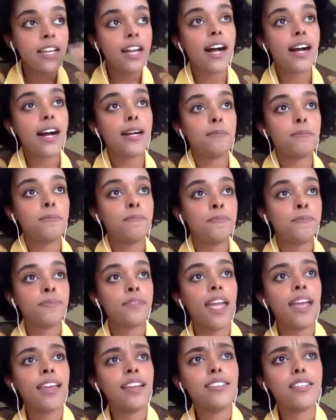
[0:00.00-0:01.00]
And
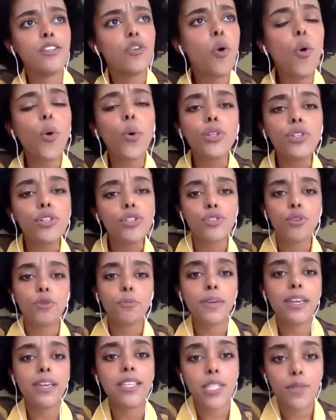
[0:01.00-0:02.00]
it's a cornerstone
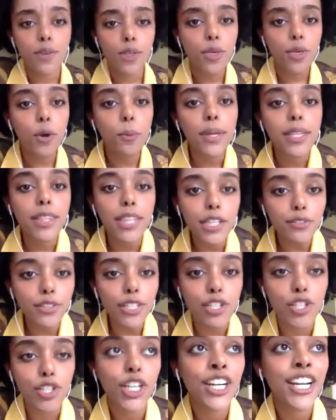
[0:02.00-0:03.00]
piece of Ethiopian
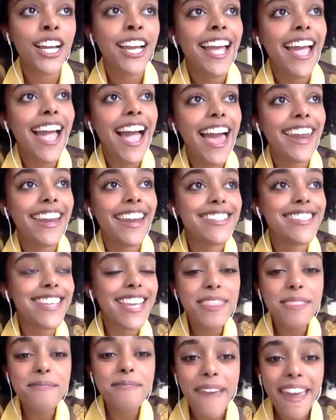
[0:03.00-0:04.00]
literature, and it's
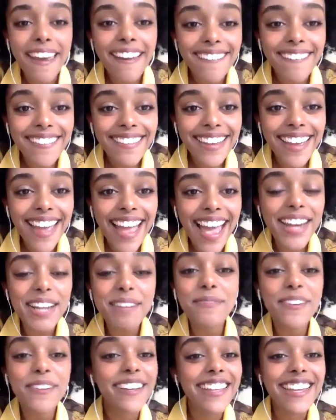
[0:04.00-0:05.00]
in the mail. And
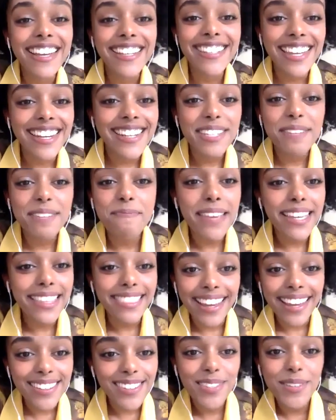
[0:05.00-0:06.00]
I'm really excited to
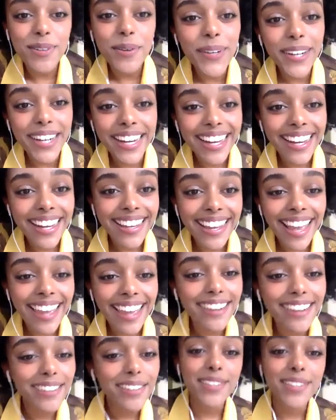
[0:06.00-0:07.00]
meet that story
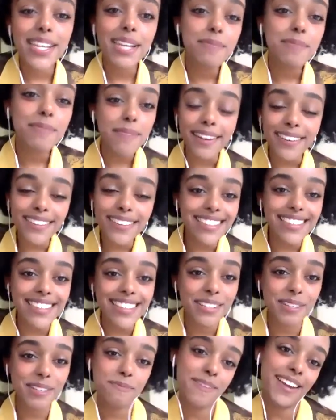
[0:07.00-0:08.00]
and understand my parents a
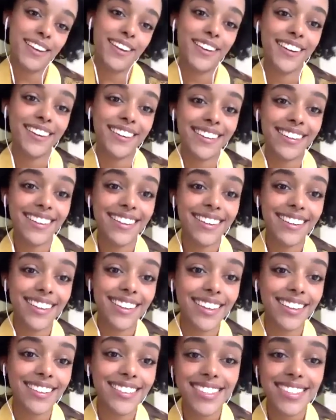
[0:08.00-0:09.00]
little better
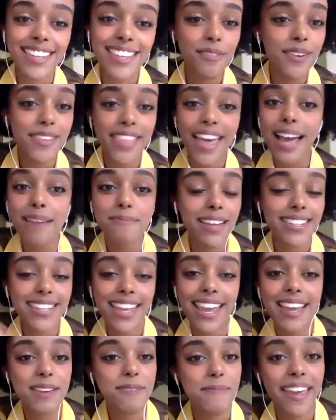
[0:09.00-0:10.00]
and see where that may
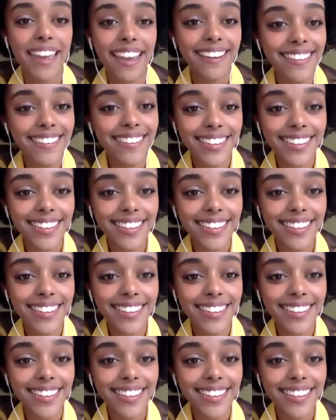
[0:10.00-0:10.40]
take me.